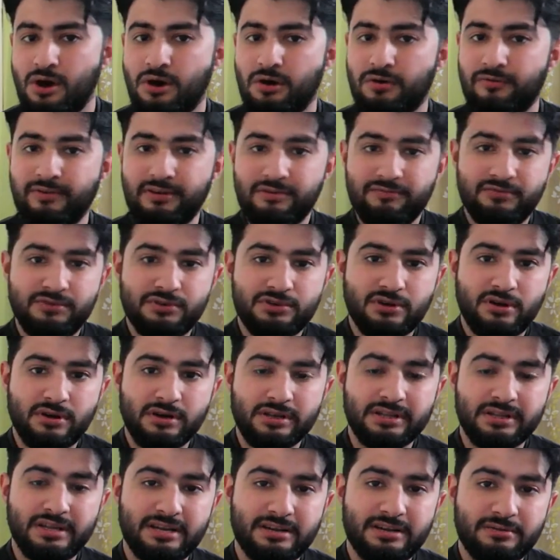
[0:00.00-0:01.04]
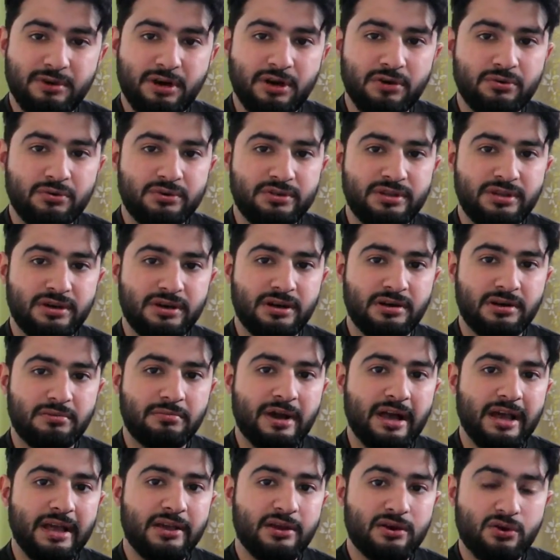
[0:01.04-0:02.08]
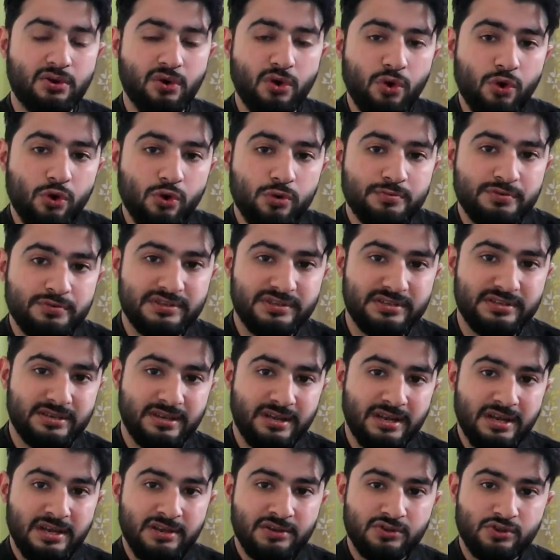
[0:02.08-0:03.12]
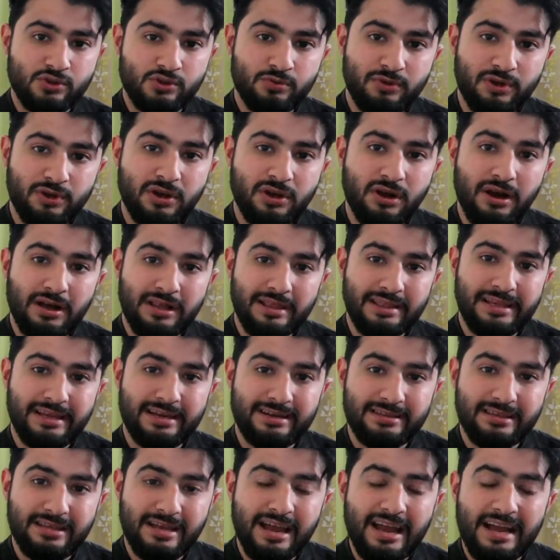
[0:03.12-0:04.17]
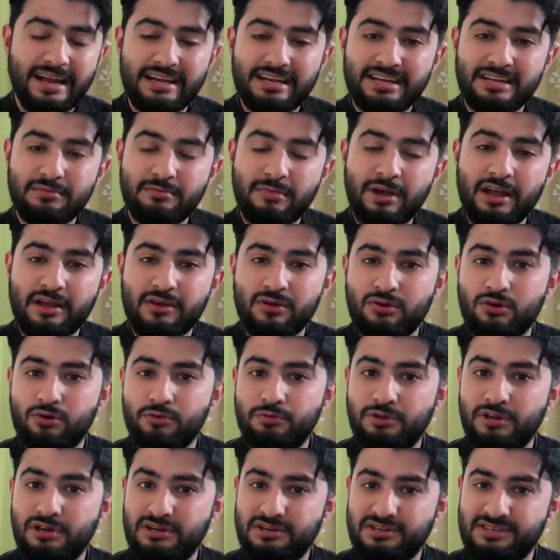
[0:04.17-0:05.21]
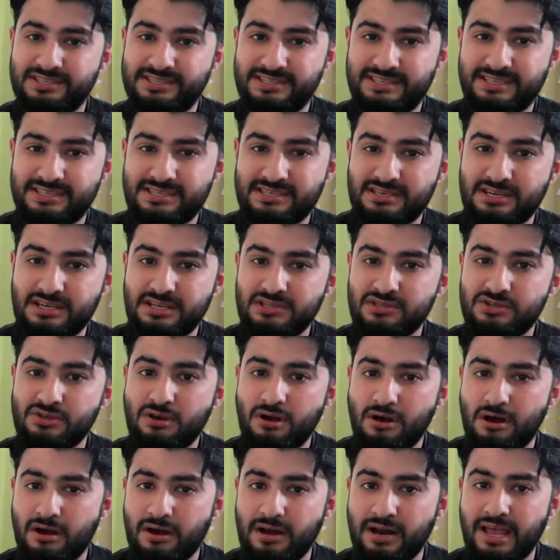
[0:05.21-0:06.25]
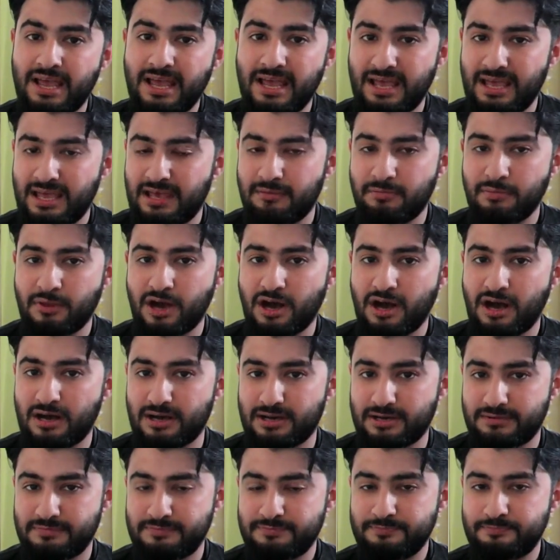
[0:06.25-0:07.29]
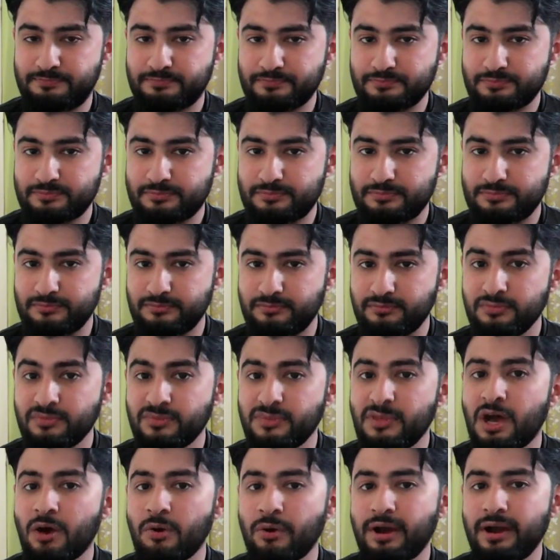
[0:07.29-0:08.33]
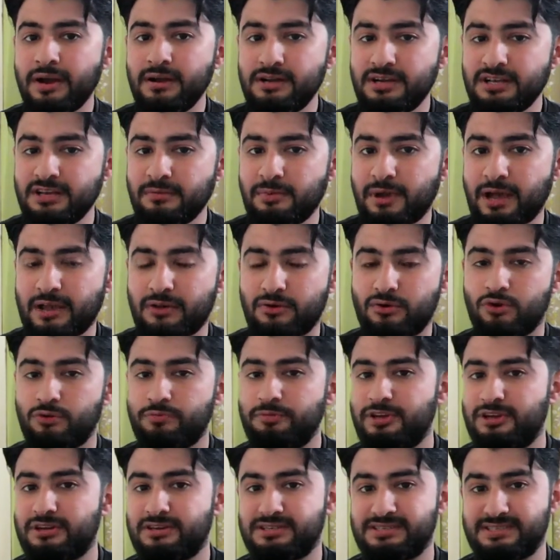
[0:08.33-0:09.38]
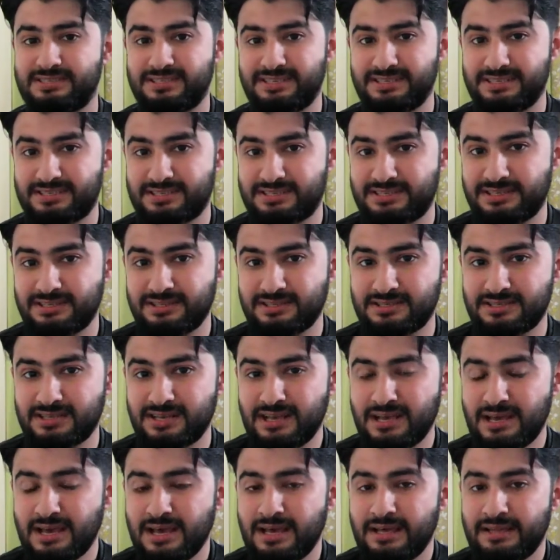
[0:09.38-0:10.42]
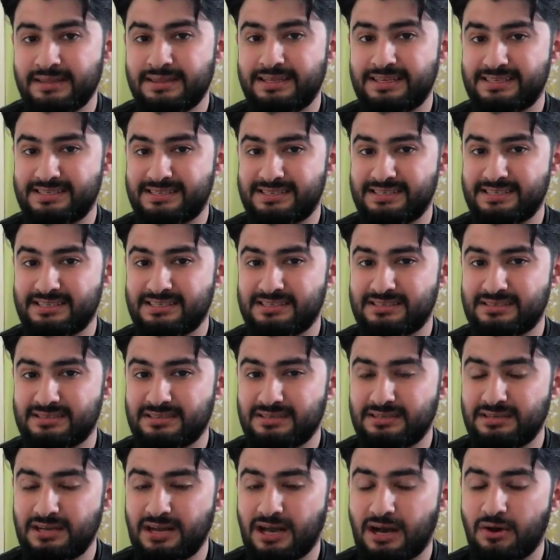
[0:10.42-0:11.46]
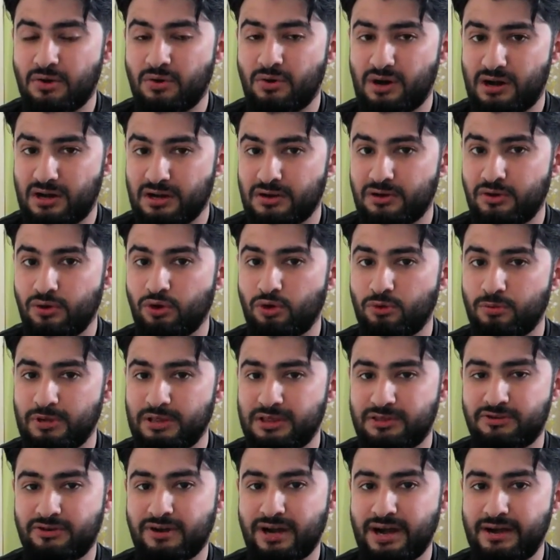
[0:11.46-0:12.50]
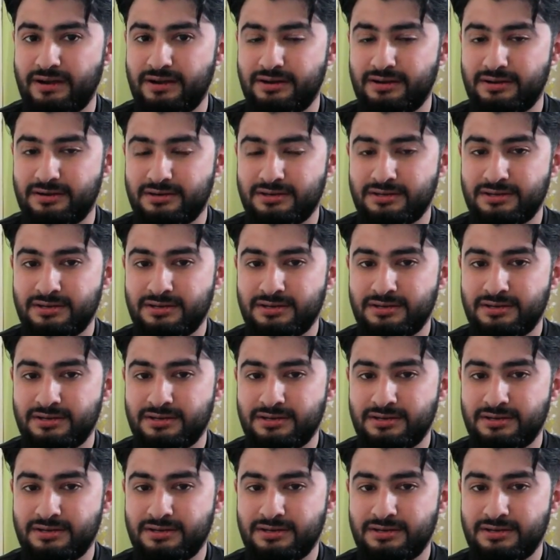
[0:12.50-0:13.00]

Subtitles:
Or when we talk that about the microbes, so we call that the antimicrobial resistance, or AMR. Now antimicrobial resistance, this is now a global threat.